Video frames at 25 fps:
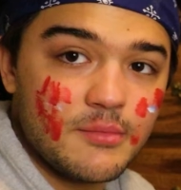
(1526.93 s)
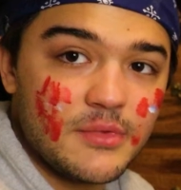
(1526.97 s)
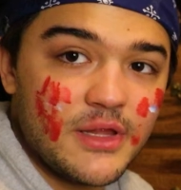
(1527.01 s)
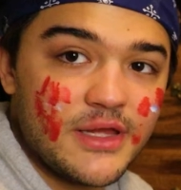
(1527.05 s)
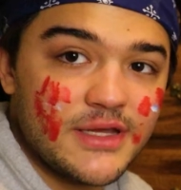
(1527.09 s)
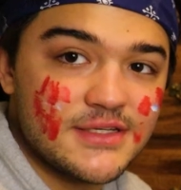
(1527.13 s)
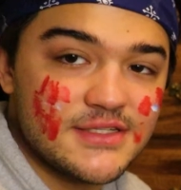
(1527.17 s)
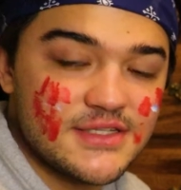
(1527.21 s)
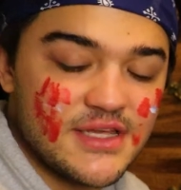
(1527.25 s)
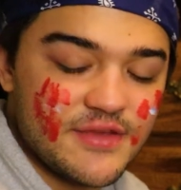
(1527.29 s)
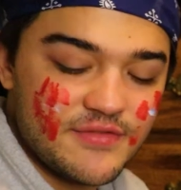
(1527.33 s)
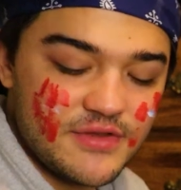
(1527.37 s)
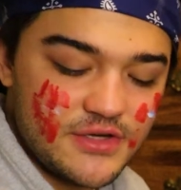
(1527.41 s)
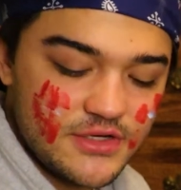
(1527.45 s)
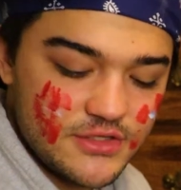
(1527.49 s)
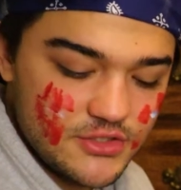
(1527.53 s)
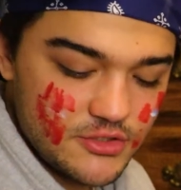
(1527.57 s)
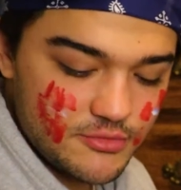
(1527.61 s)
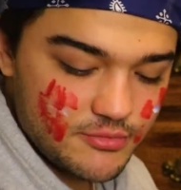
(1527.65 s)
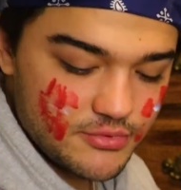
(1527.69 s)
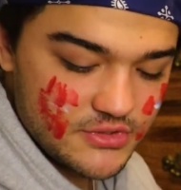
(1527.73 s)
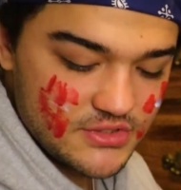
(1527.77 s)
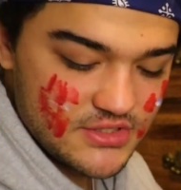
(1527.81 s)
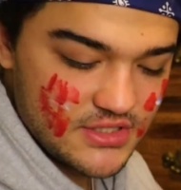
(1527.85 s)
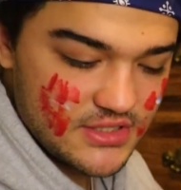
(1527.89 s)
I'm like
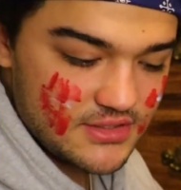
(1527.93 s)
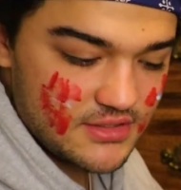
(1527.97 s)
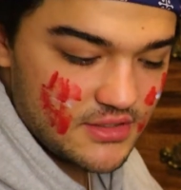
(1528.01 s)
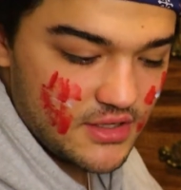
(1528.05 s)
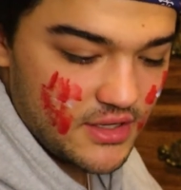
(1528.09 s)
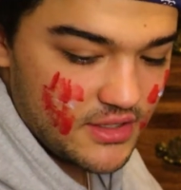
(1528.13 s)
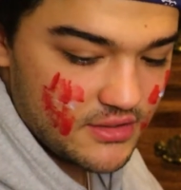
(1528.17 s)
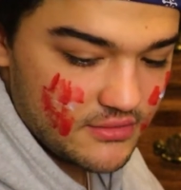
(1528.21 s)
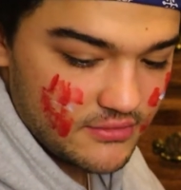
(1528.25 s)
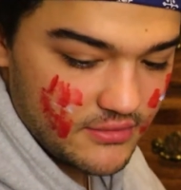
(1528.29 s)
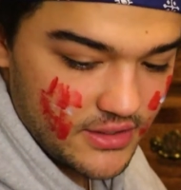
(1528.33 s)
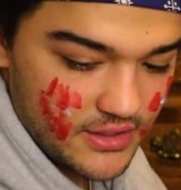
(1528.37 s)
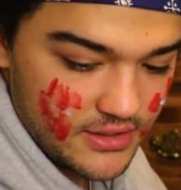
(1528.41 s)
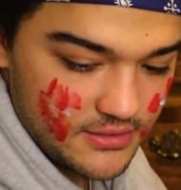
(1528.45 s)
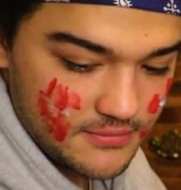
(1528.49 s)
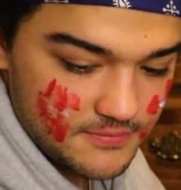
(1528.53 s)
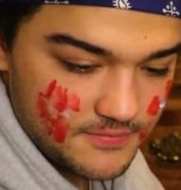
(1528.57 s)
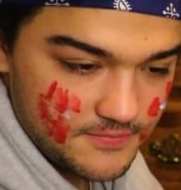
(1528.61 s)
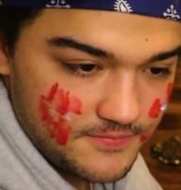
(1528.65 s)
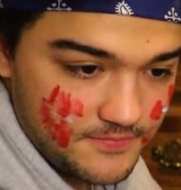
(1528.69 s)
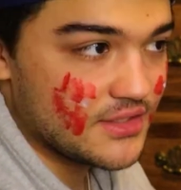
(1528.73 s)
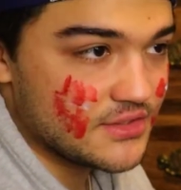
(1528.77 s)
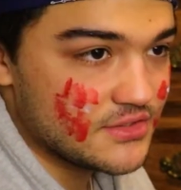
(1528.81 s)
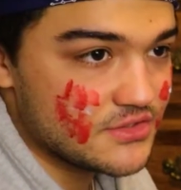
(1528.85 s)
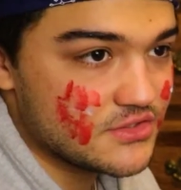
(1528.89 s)
72% done, right?
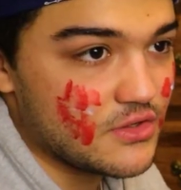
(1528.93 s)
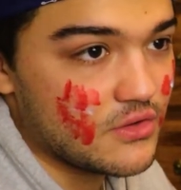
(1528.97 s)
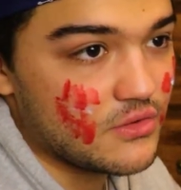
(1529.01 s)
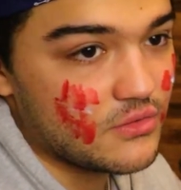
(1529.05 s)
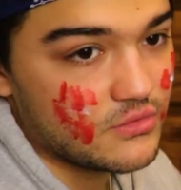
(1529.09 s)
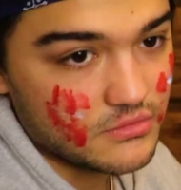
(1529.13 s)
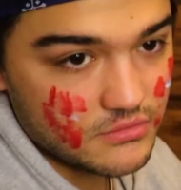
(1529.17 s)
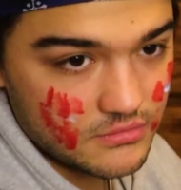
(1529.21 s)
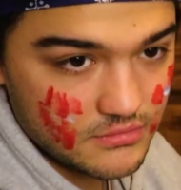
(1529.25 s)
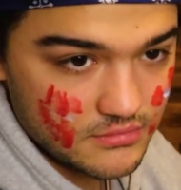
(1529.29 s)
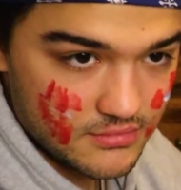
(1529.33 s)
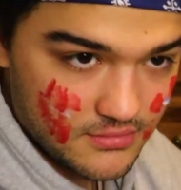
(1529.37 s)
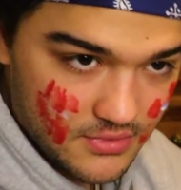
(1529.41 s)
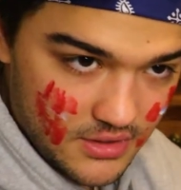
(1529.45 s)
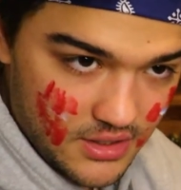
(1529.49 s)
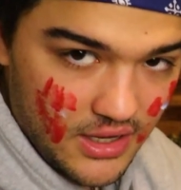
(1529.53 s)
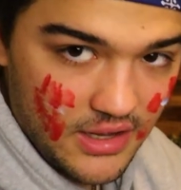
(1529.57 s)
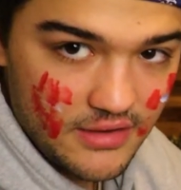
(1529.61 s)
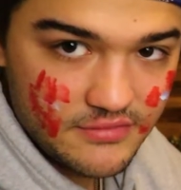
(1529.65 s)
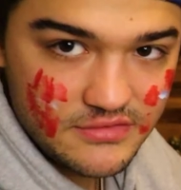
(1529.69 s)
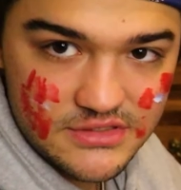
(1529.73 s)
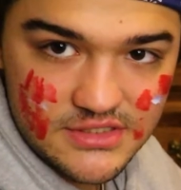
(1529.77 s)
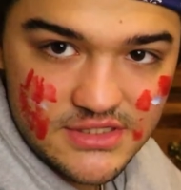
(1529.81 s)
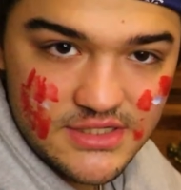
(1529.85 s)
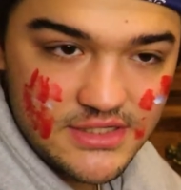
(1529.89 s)
So
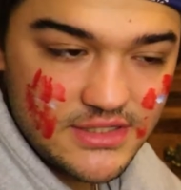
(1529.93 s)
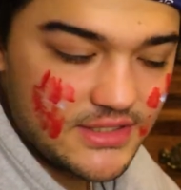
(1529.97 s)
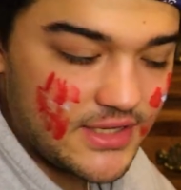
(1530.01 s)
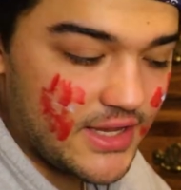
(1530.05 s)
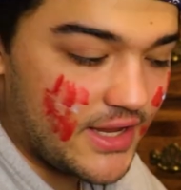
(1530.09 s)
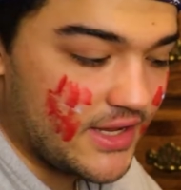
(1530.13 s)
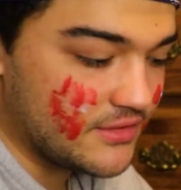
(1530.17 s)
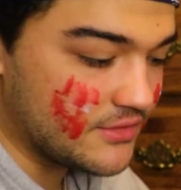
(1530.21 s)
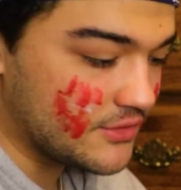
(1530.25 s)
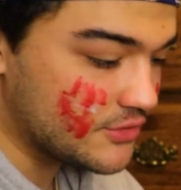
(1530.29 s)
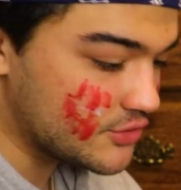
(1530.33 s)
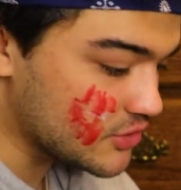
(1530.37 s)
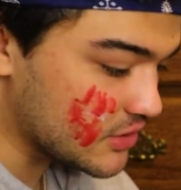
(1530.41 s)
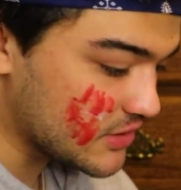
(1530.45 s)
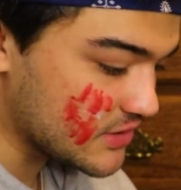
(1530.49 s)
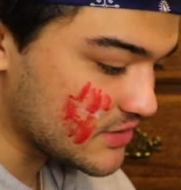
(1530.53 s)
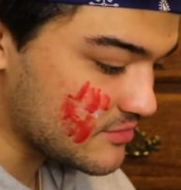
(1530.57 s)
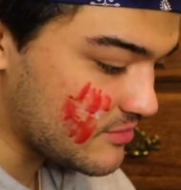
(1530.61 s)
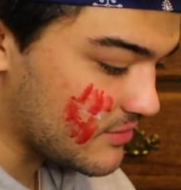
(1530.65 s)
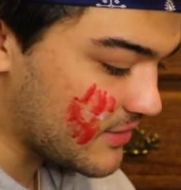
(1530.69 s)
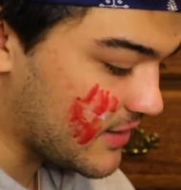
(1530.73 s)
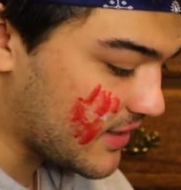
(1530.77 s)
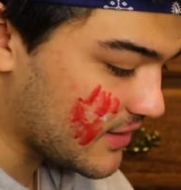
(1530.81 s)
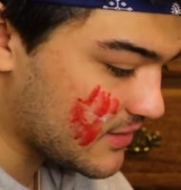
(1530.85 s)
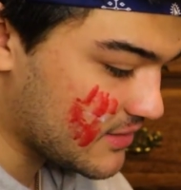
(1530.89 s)
obviously gained the
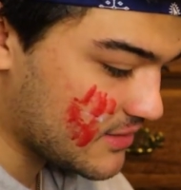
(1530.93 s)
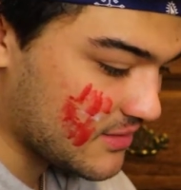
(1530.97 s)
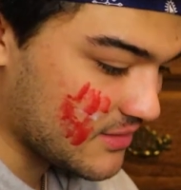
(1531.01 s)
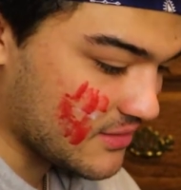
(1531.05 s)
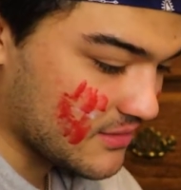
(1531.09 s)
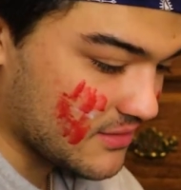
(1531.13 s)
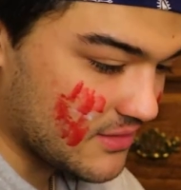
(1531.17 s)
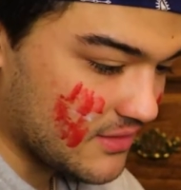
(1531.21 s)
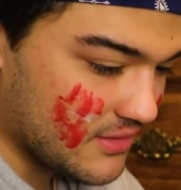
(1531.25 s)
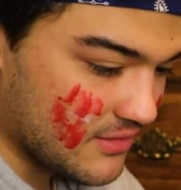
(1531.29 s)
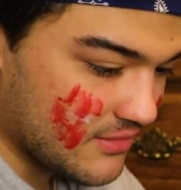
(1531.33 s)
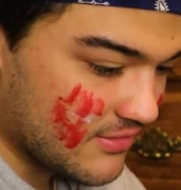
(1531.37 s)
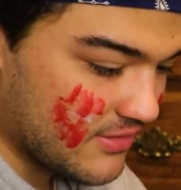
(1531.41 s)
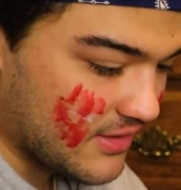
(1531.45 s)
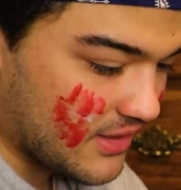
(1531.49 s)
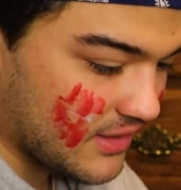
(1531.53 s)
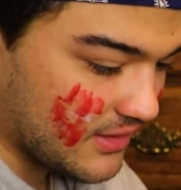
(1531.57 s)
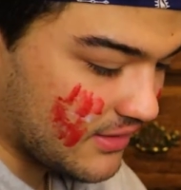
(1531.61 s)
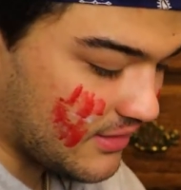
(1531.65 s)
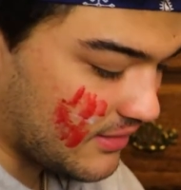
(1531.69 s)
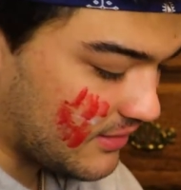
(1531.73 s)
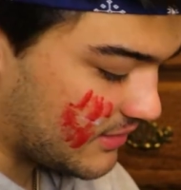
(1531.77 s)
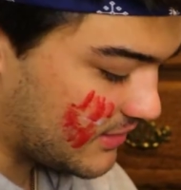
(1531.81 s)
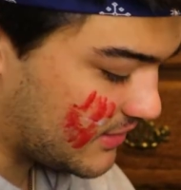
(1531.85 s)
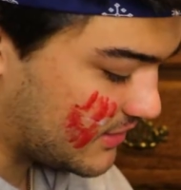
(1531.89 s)
trust back, thank
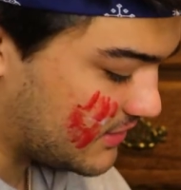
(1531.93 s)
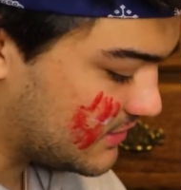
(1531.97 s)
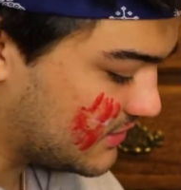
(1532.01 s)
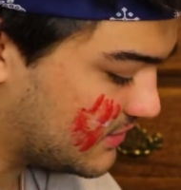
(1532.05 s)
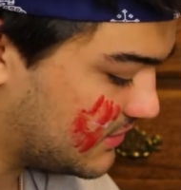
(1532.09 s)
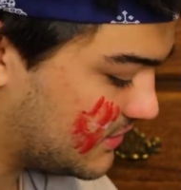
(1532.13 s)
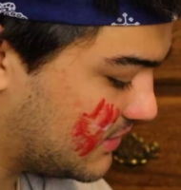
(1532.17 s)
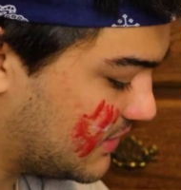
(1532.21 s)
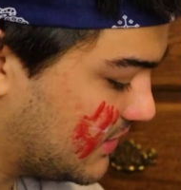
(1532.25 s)
God.